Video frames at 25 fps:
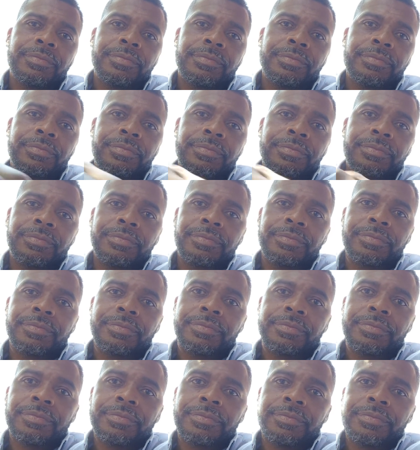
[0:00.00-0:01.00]

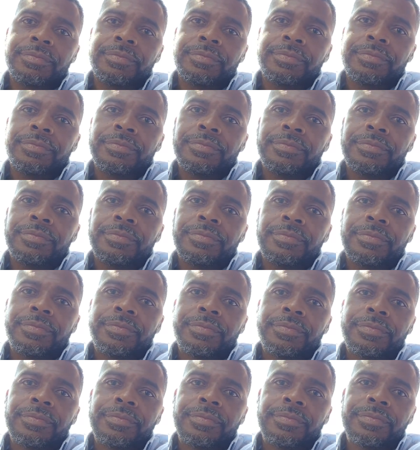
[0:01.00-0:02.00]

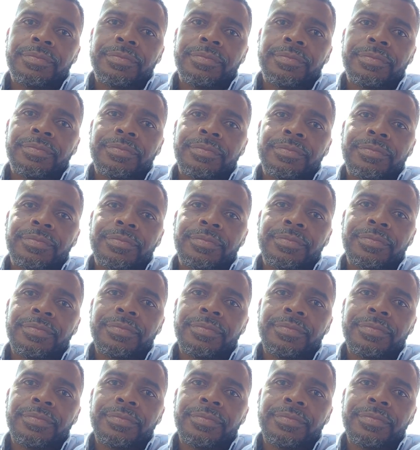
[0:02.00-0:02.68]
This person isn't speaking.